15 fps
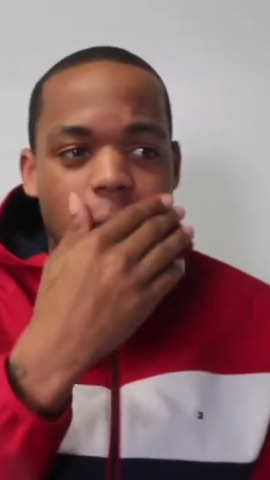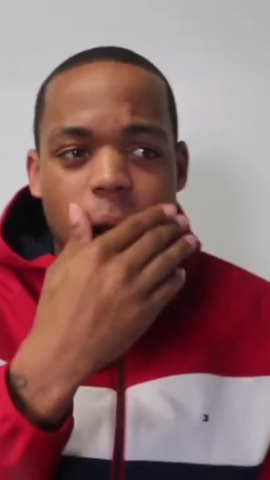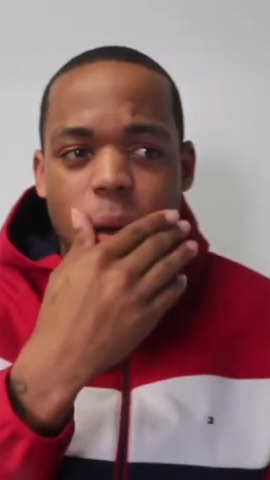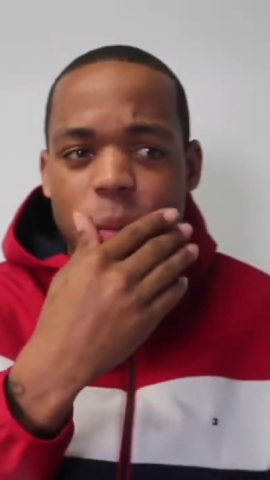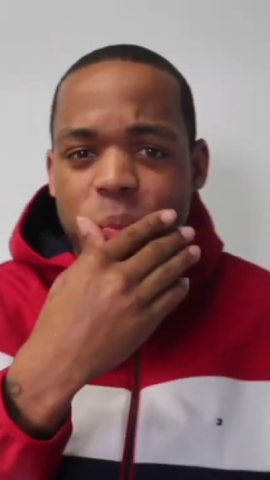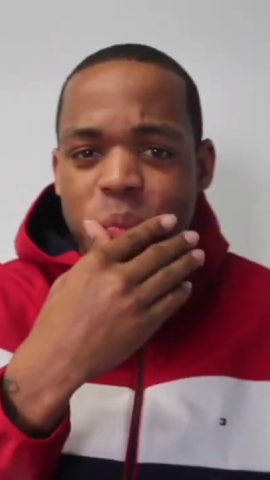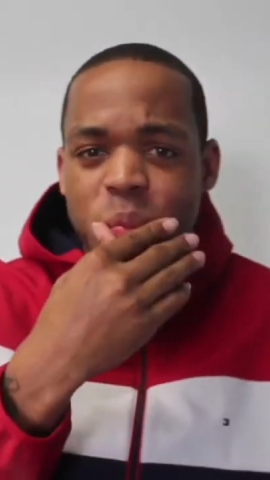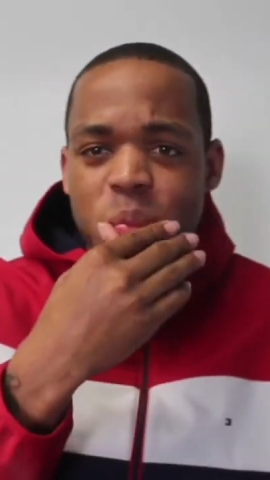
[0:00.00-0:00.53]

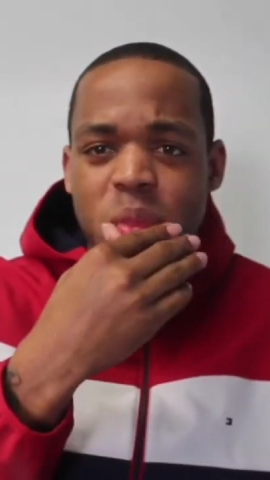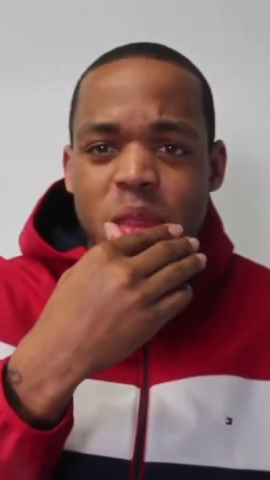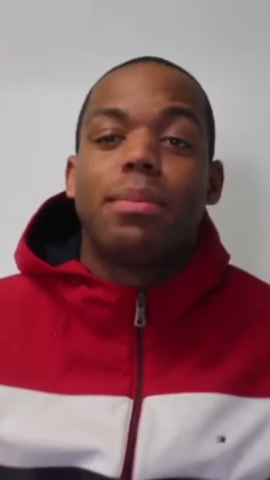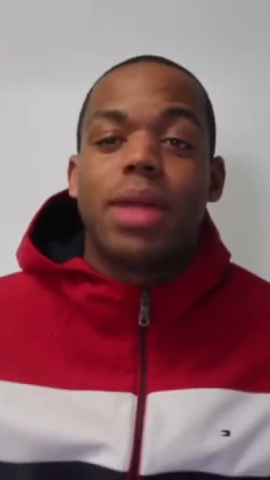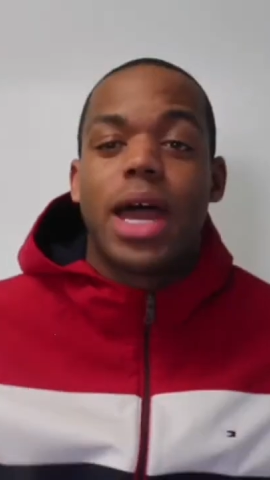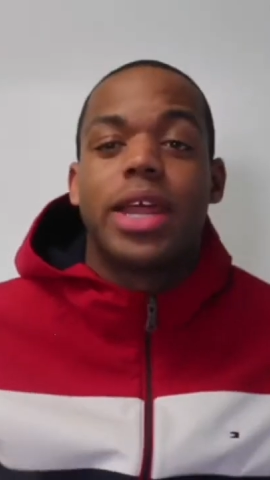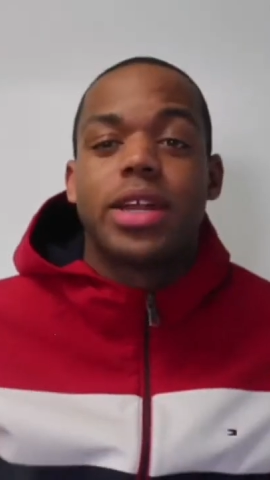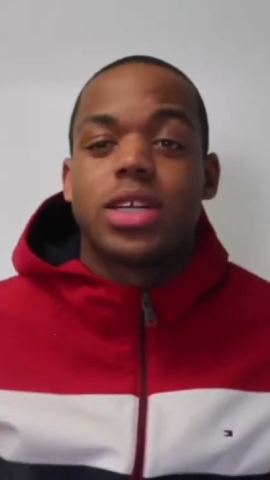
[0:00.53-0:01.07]

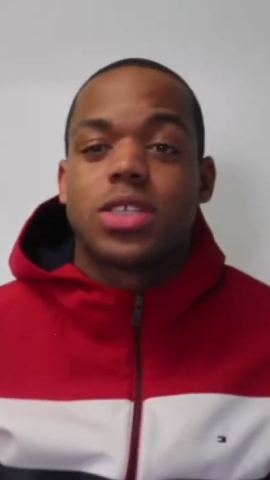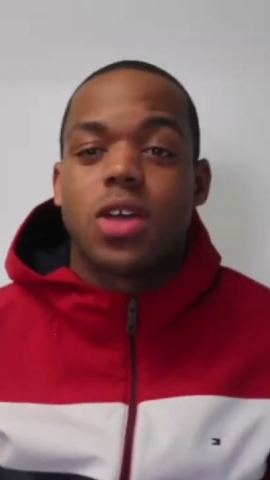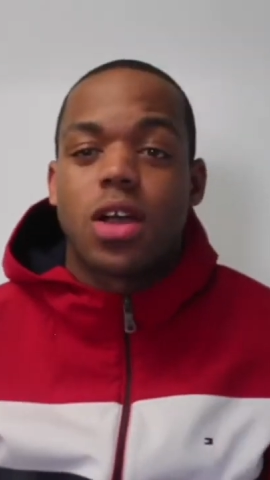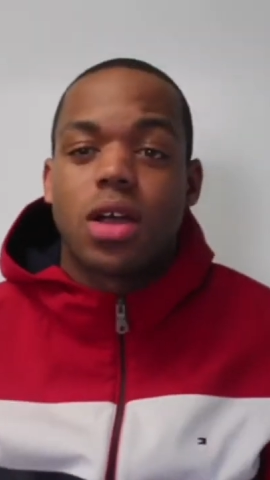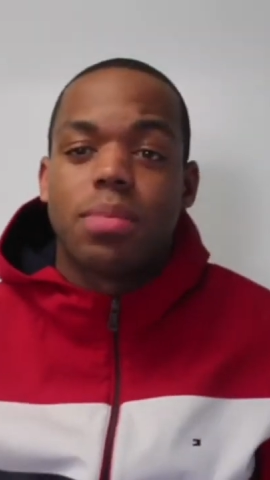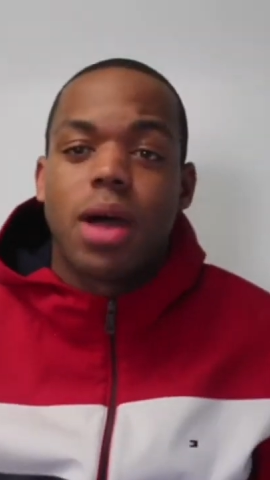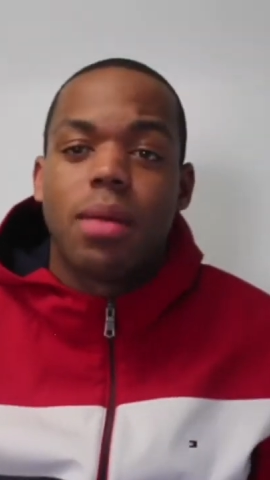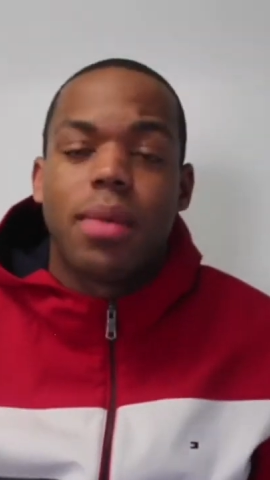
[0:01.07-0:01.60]
I'm not here to
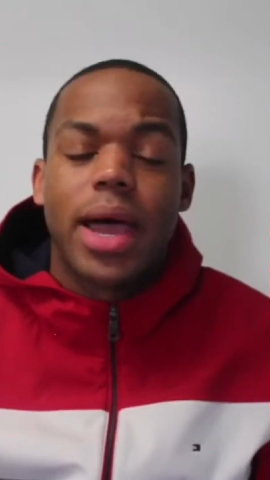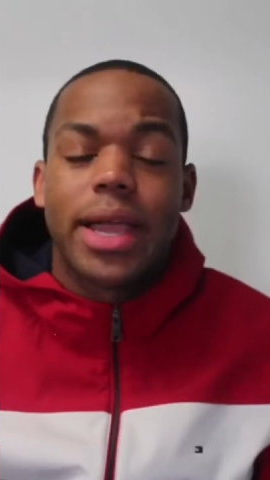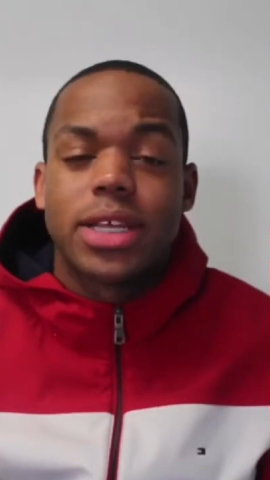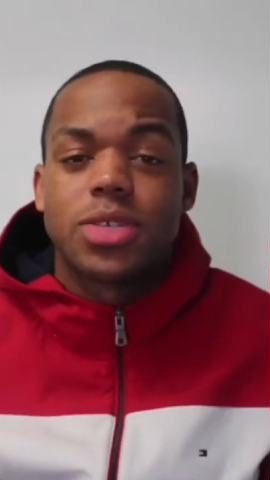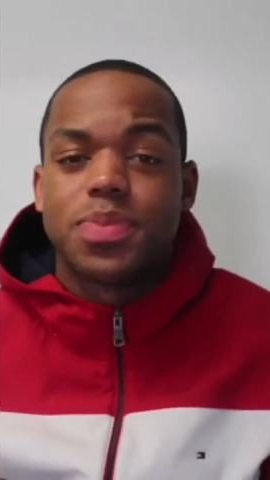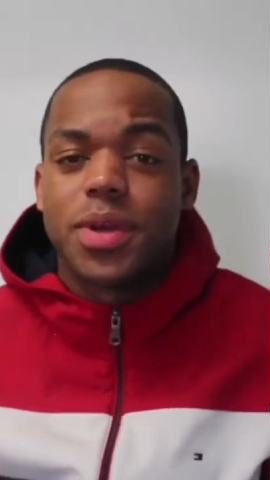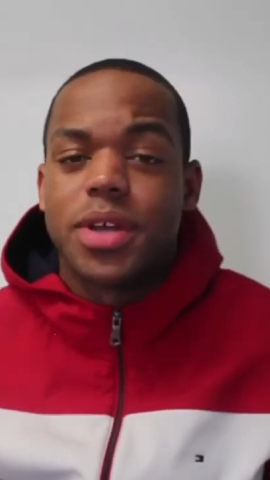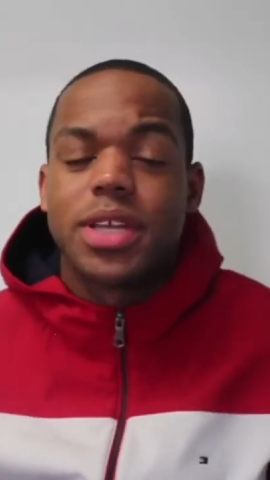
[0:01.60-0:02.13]
talk about my
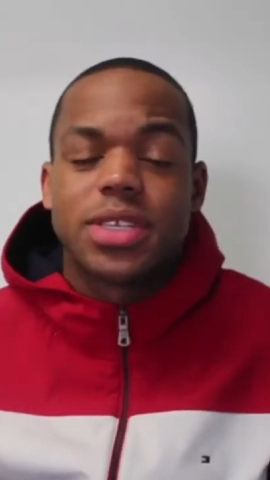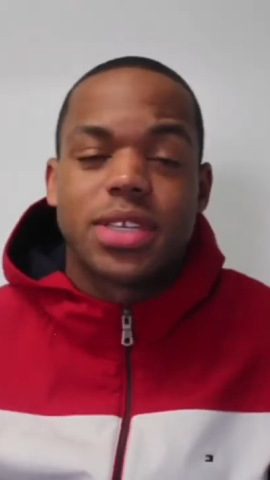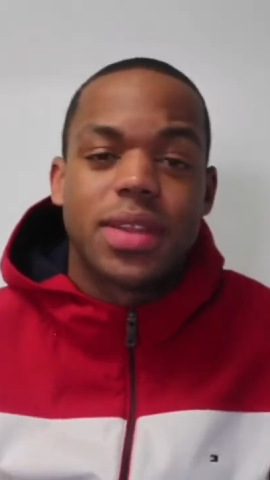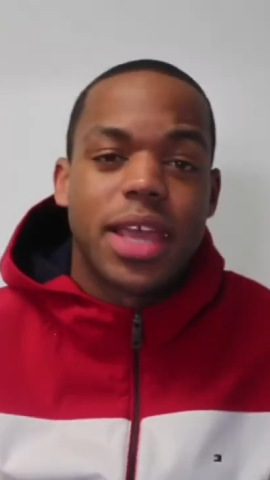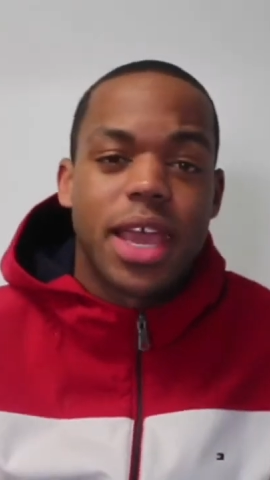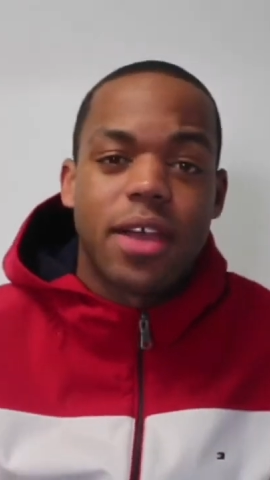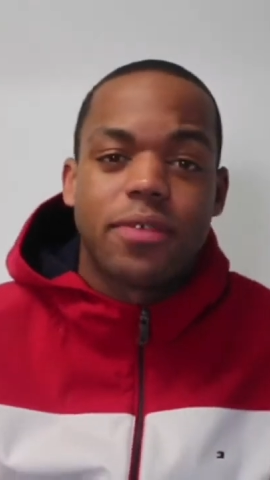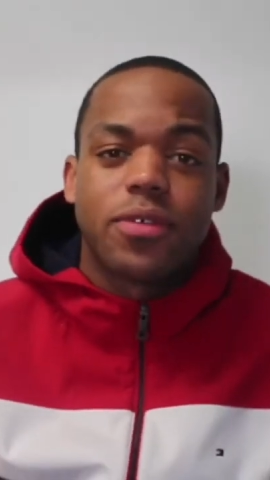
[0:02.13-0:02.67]
experience in
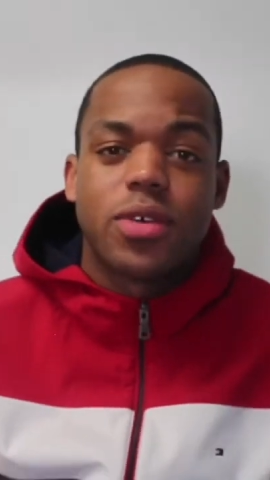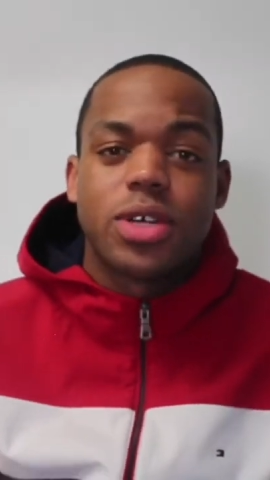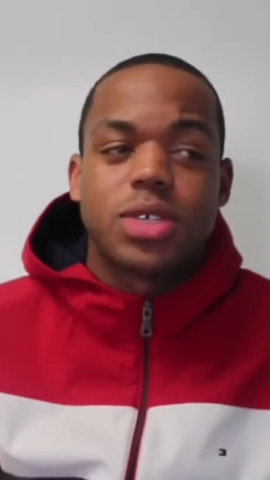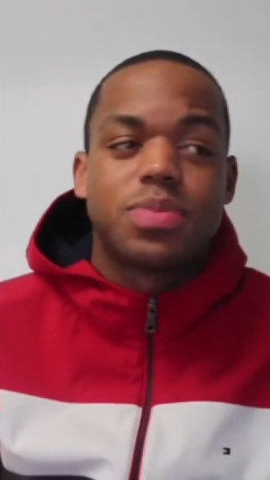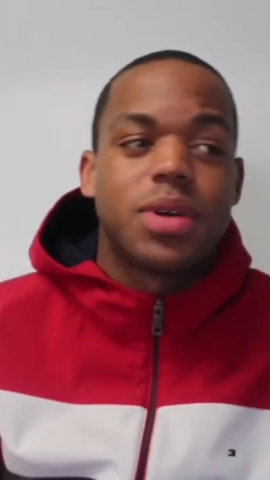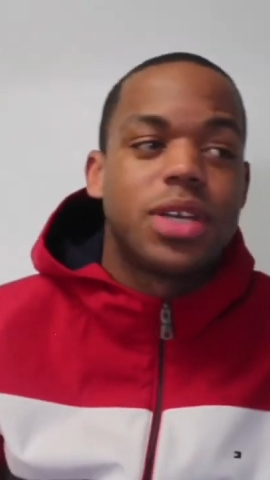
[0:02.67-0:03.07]
the Air Force,